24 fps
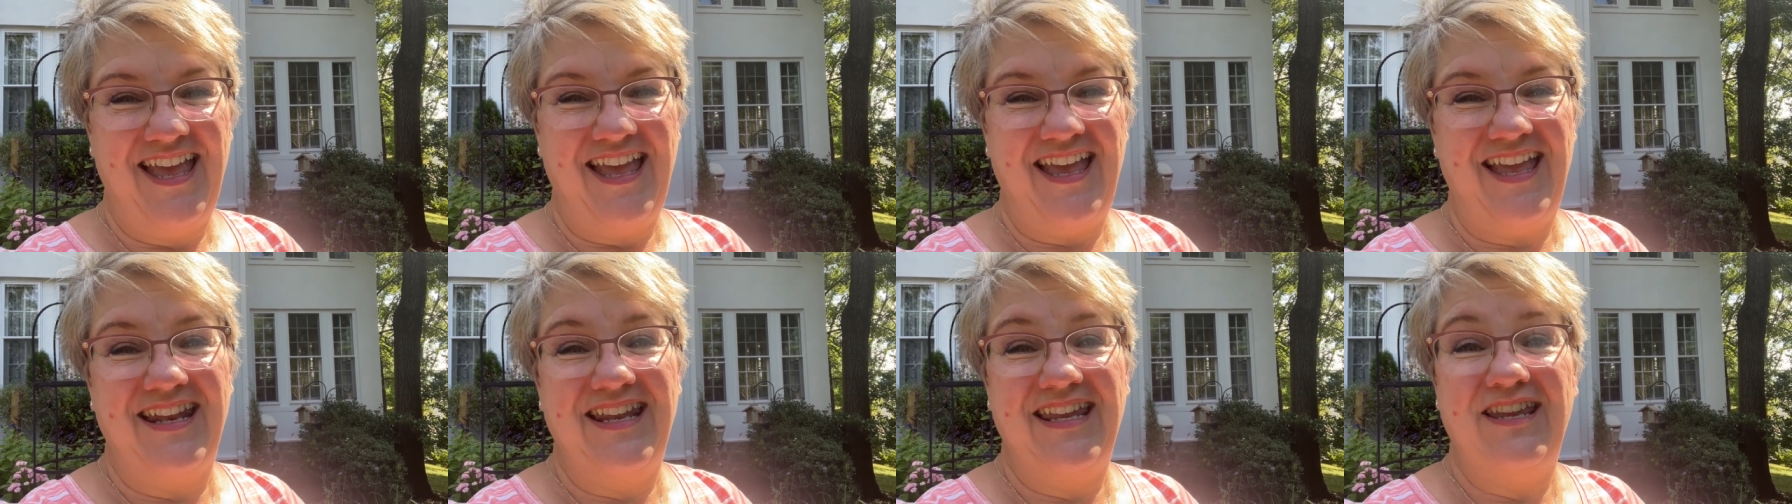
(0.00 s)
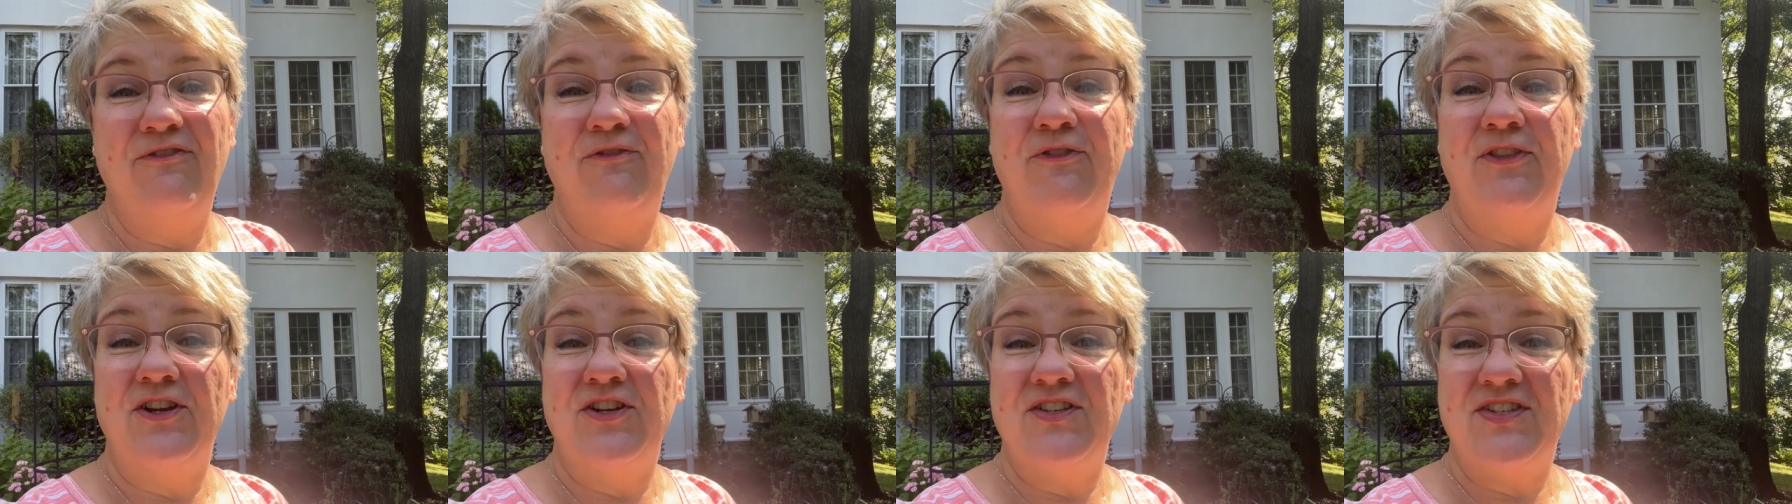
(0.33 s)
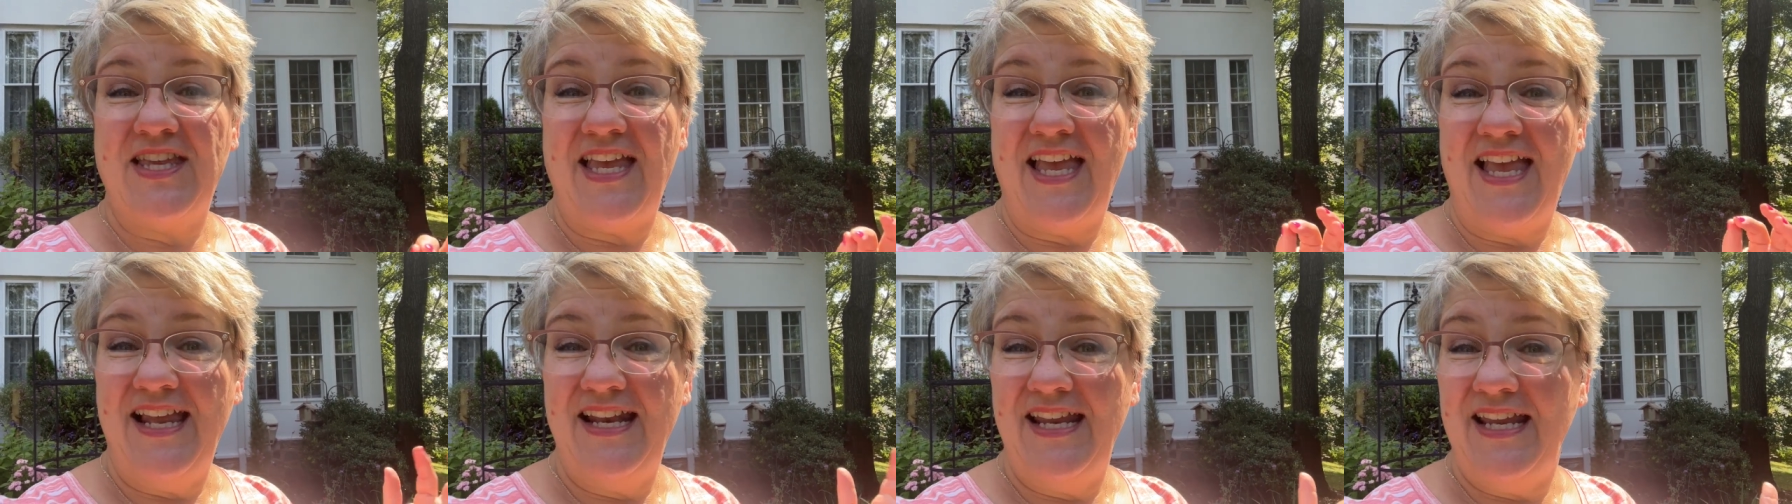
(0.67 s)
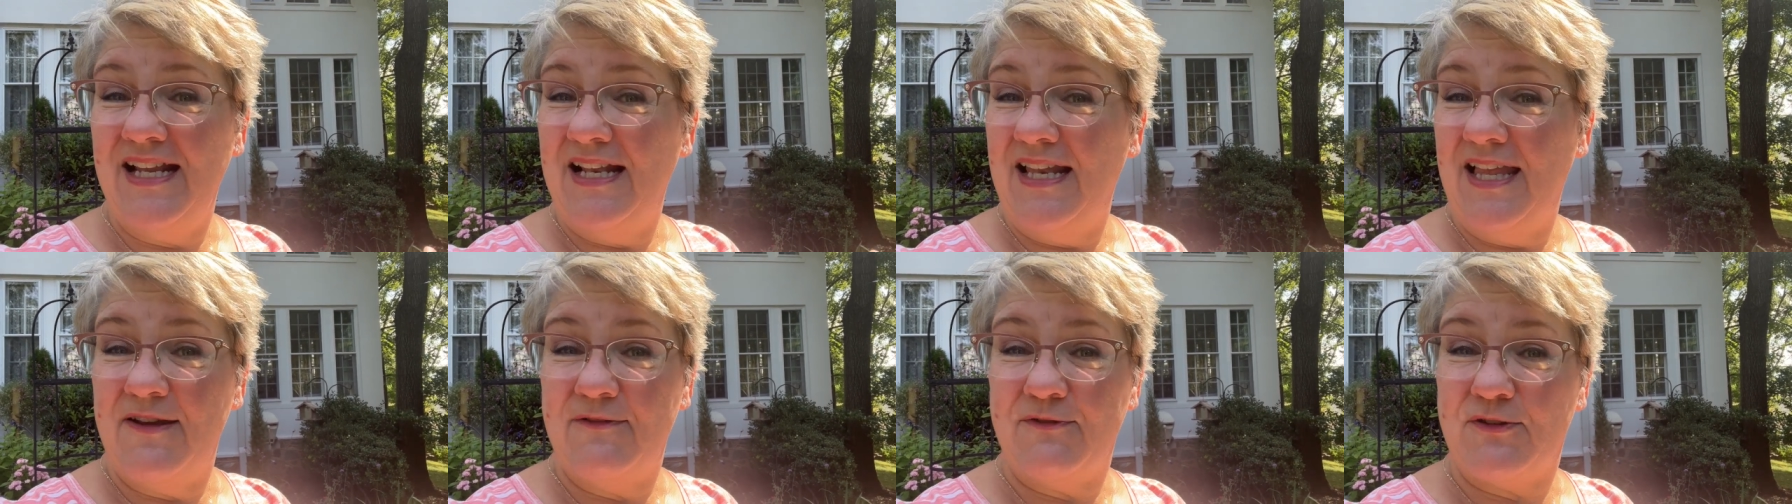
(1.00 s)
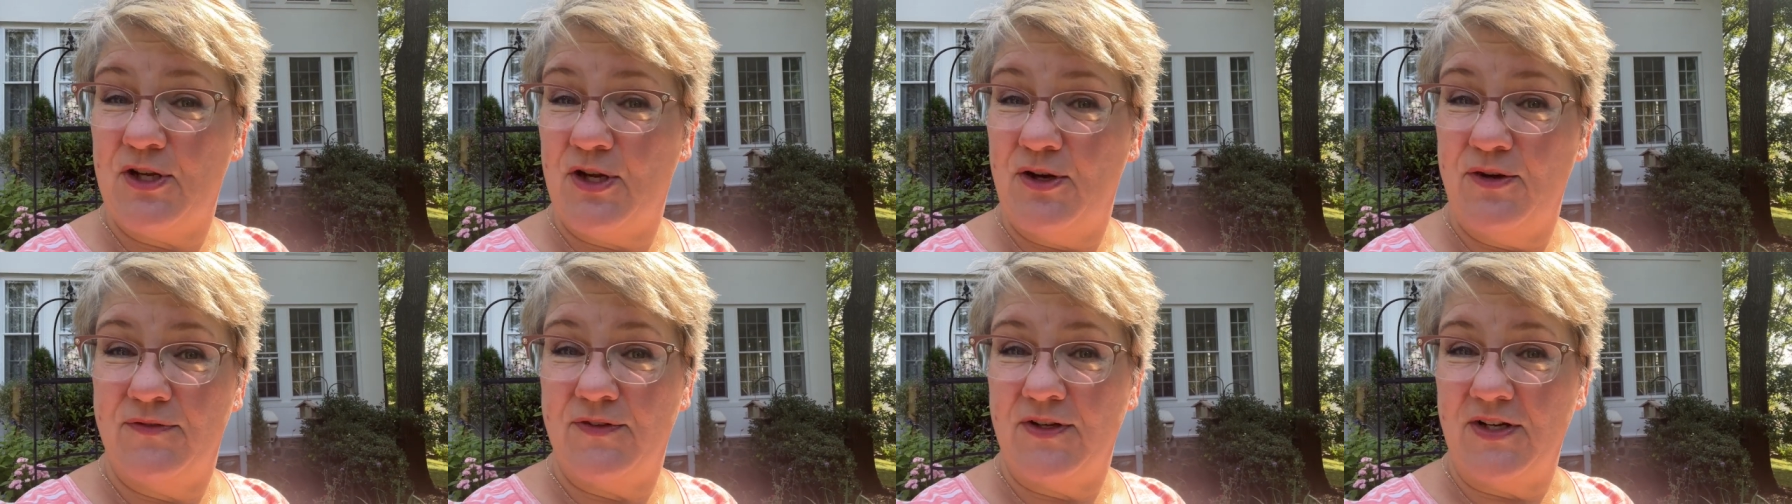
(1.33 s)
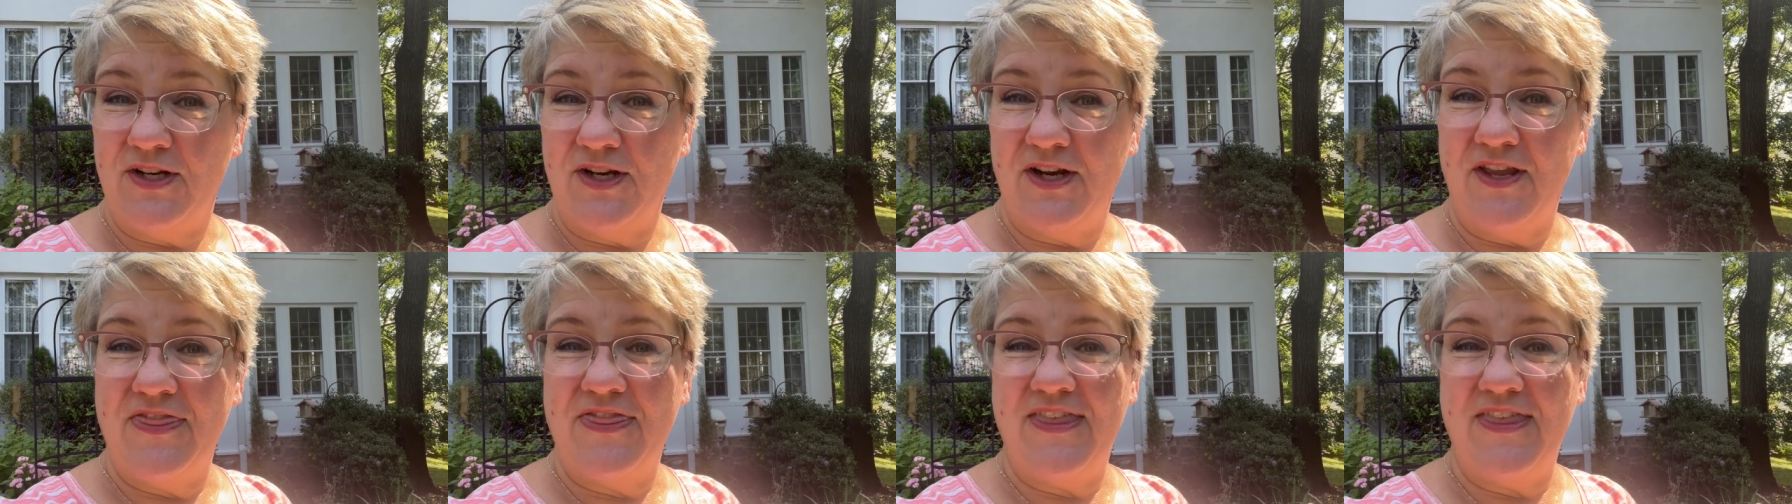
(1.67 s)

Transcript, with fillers: And if there's any left left over,